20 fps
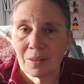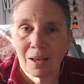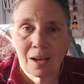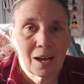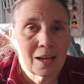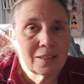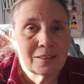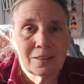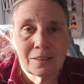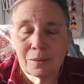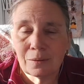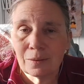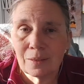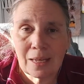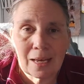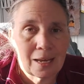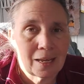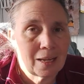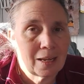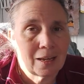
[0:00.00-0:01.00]
I do
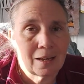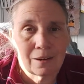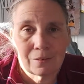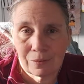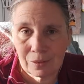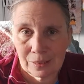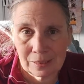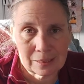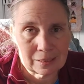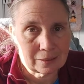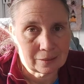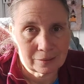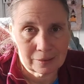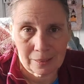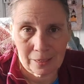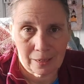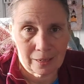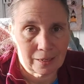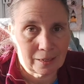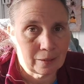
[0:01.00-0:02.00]
that every single
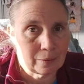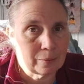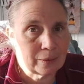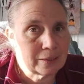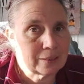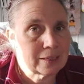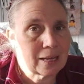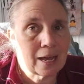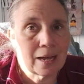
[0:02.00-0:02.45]
day anyways.